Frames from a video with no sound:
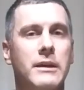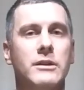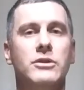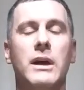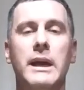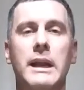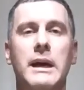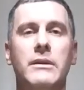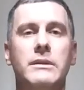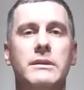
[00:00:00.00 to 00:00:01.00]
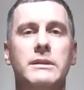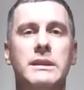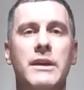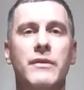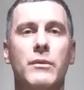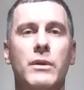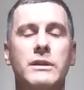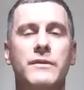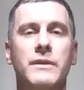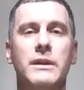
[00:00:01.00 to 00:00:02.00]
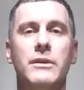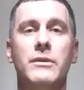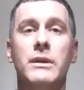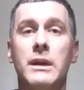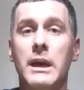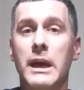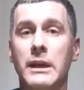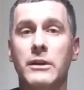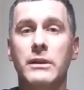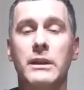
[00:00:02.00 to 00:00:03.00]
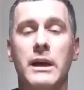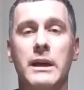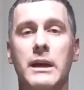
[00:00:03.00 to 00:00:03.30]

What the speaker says: Try it out, see if it works for you, and good luck.